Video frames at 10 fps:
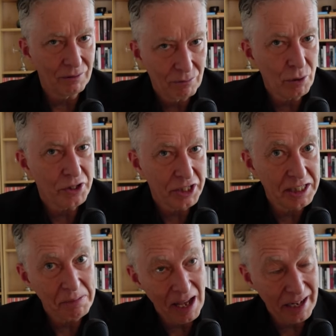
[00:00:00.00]
was
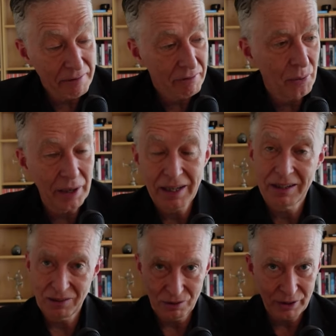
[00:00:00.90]
just about everywhere,
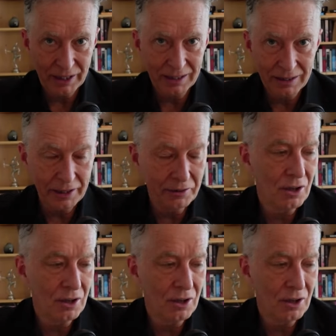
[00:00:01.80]
including dear old